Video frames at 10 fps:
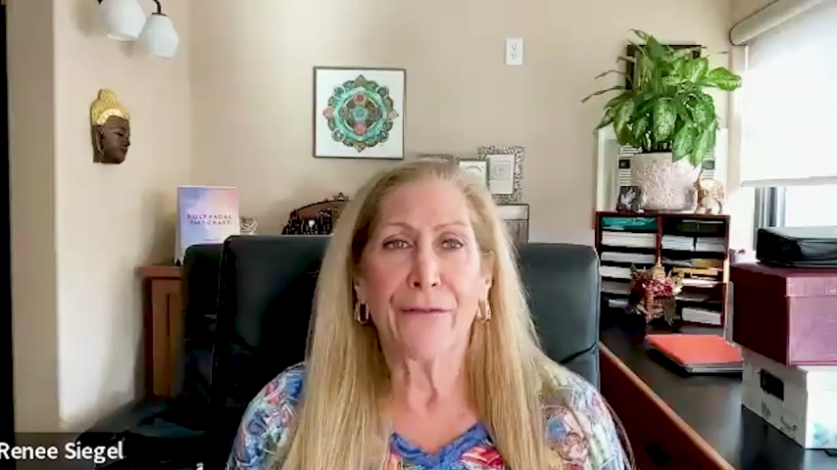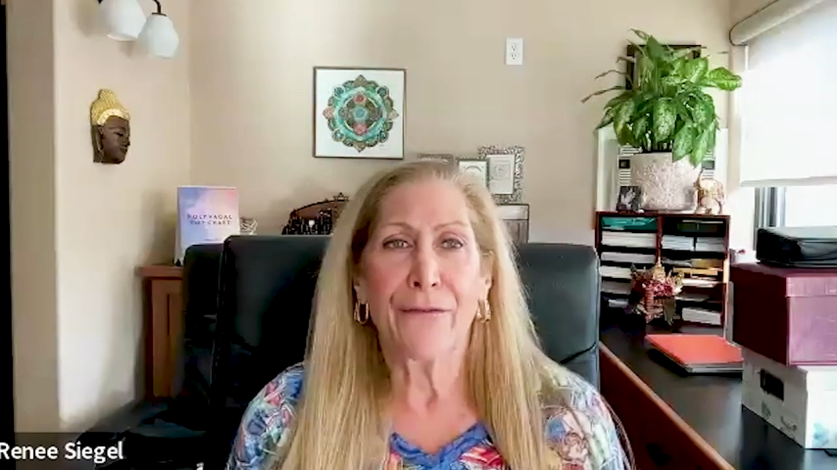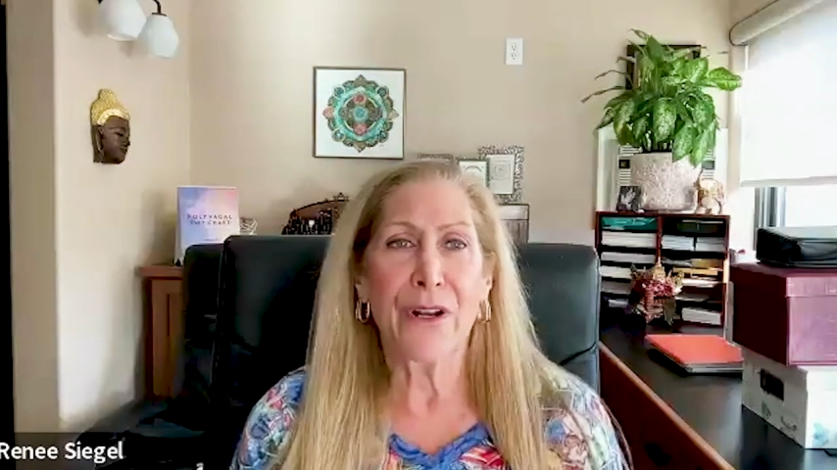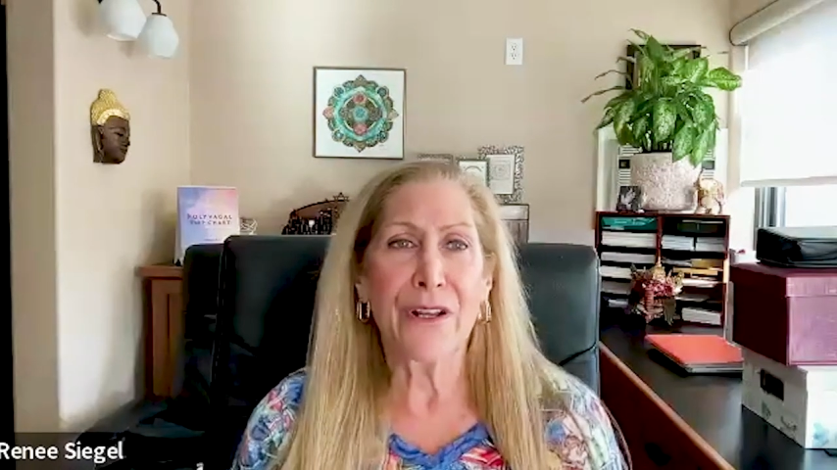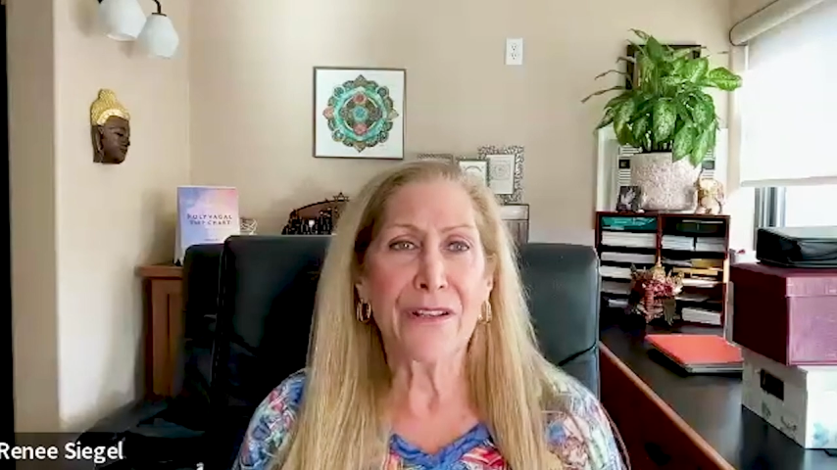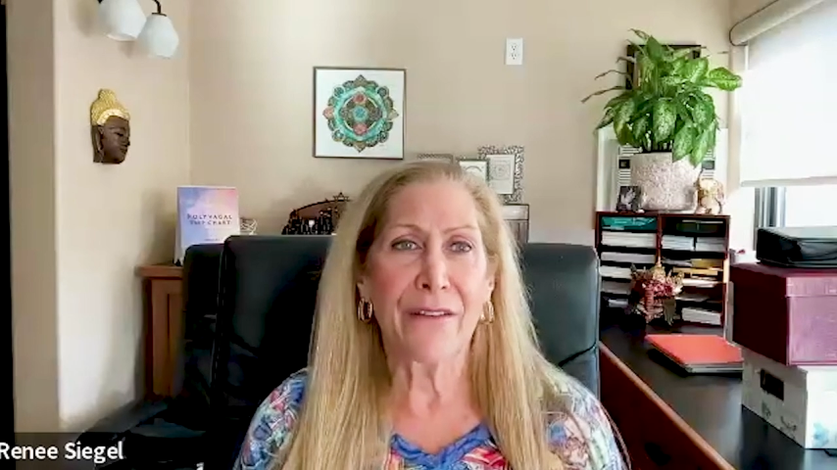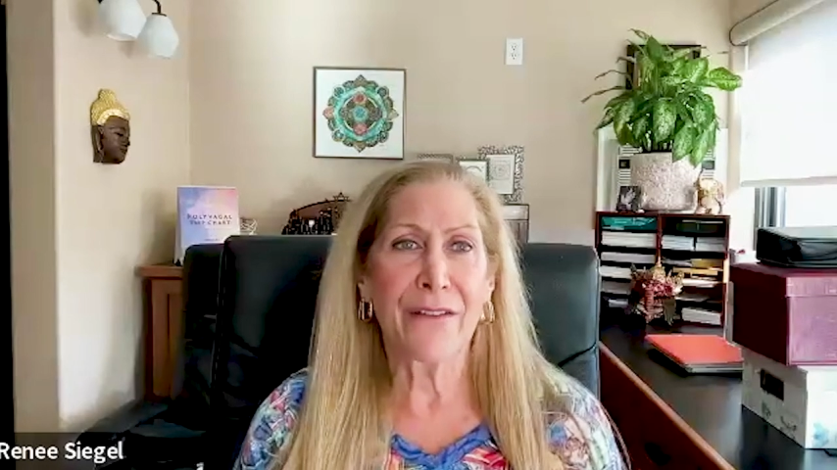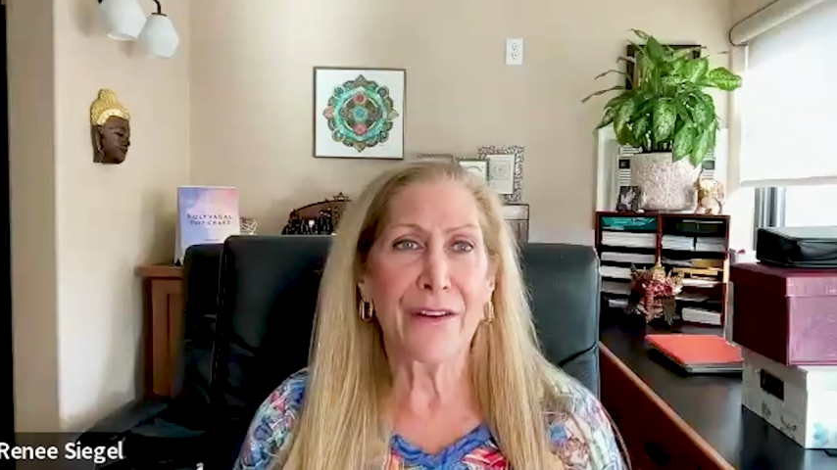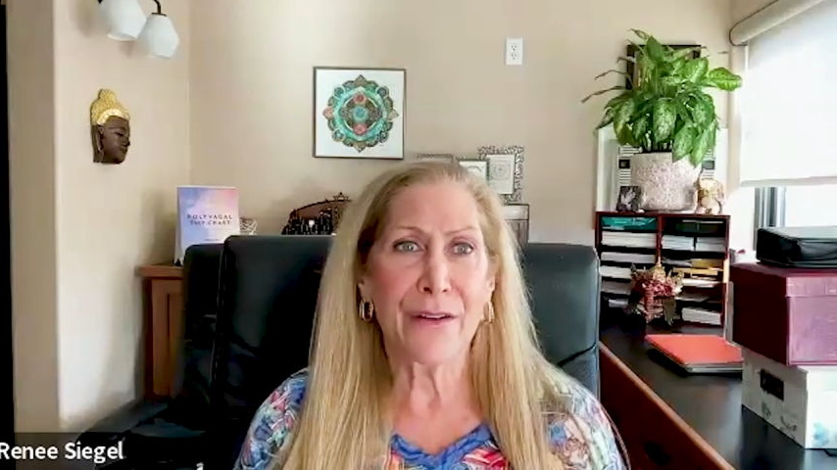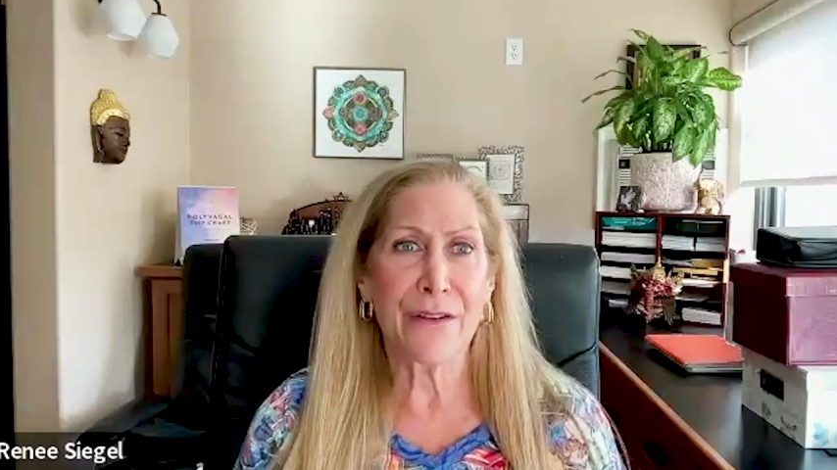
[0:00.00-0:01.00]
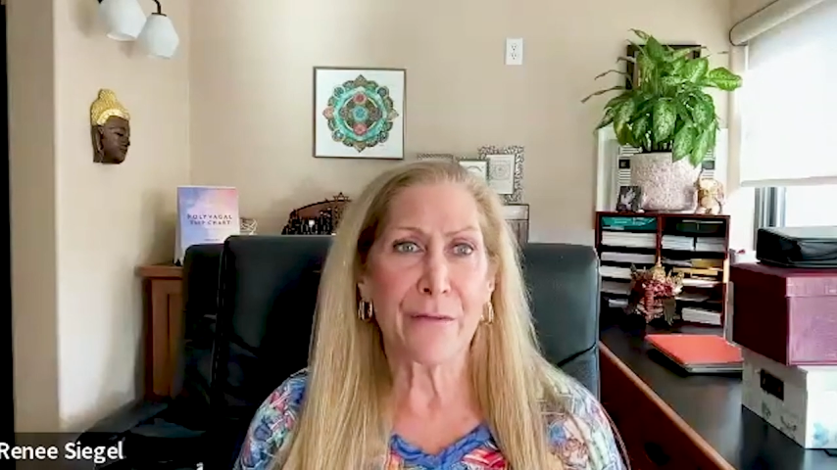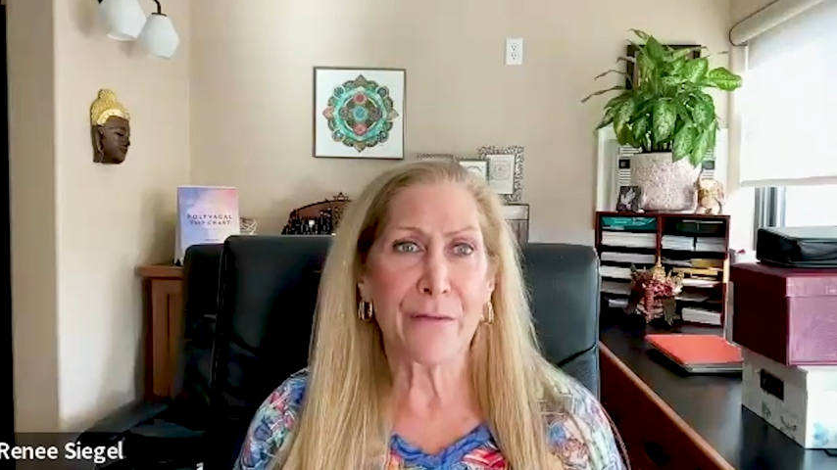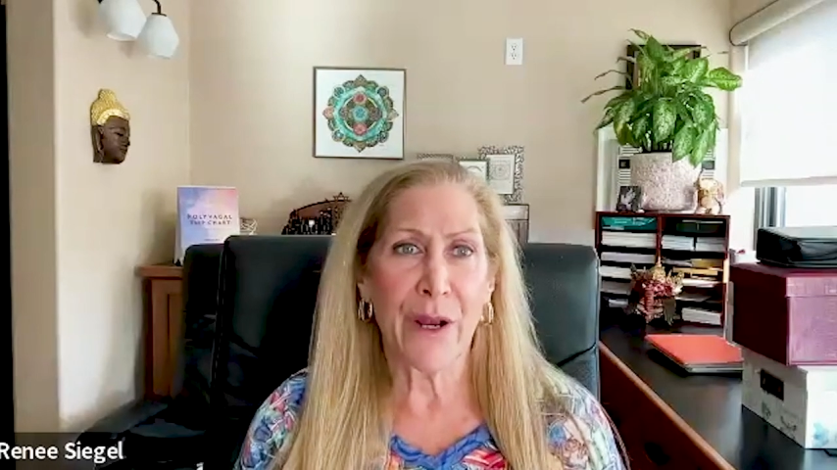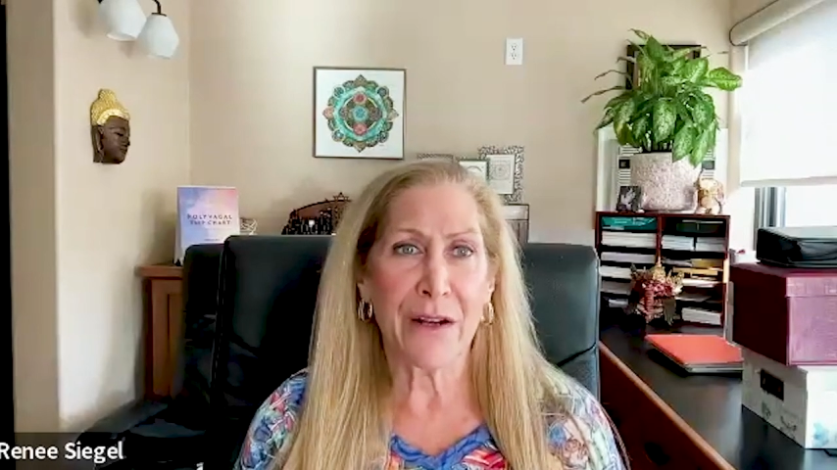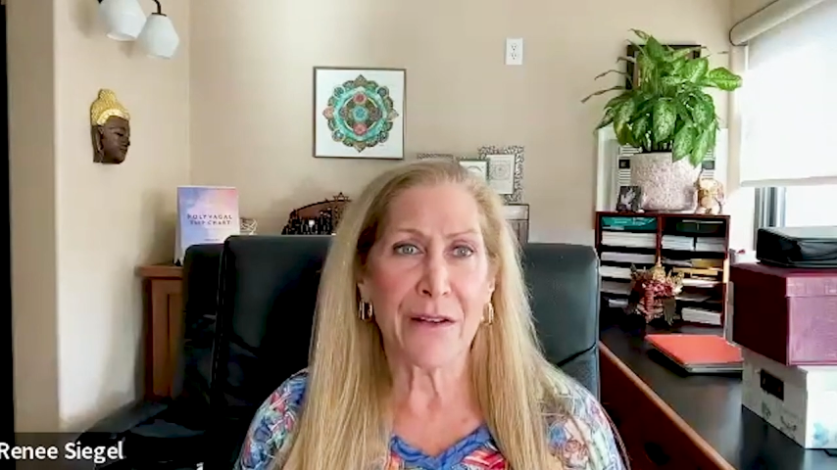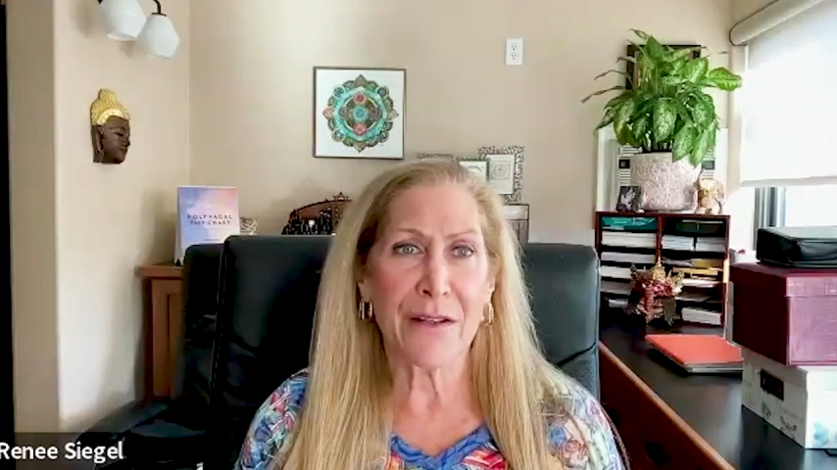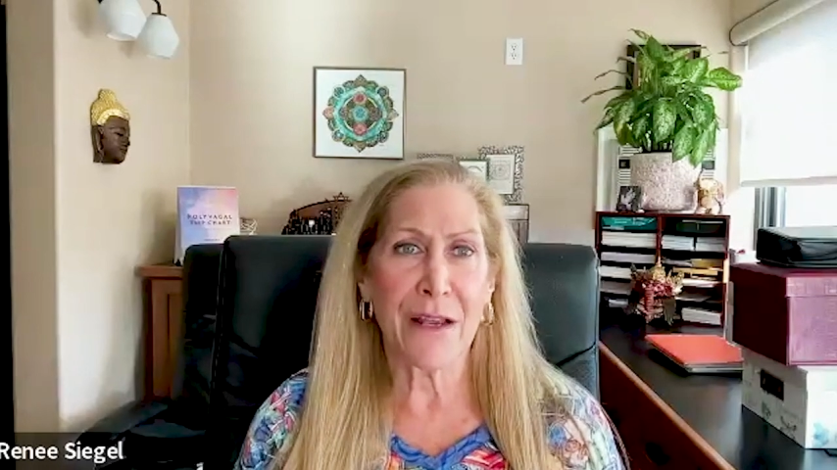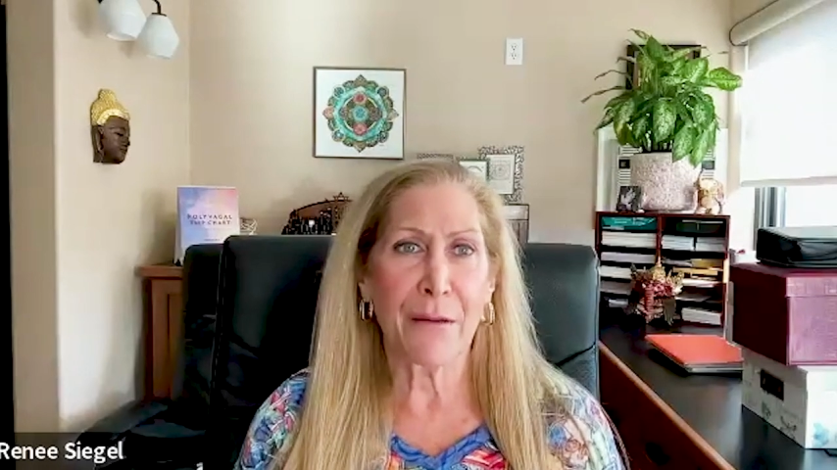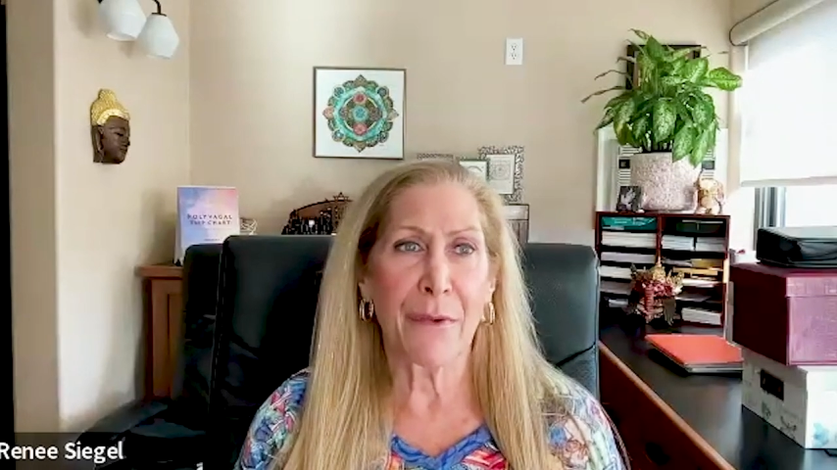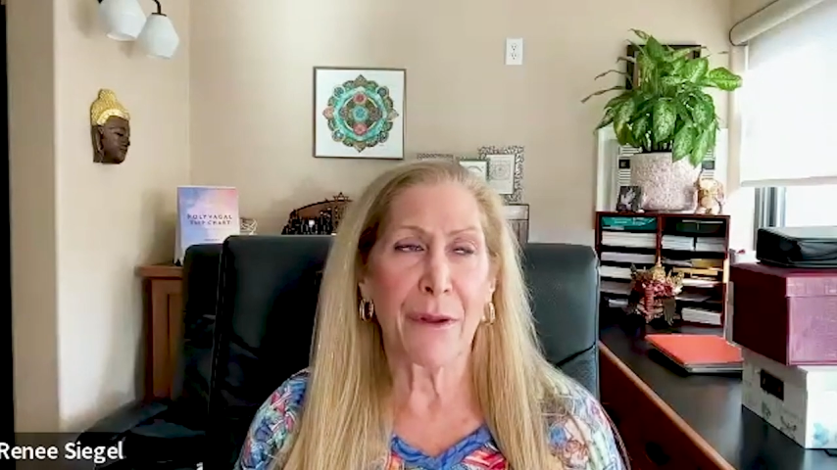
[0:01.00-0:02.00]
47 years of
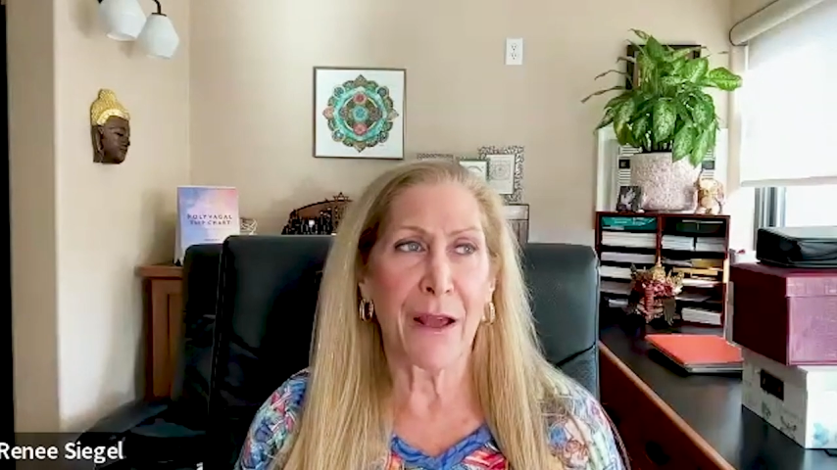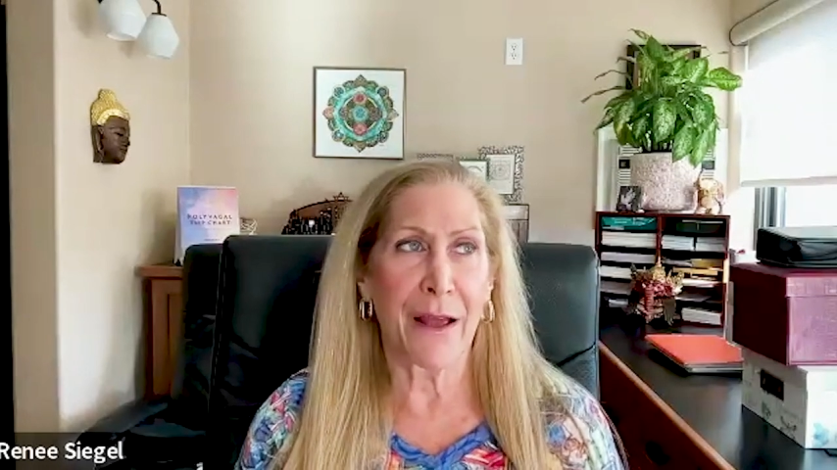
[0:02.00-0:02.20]
practicing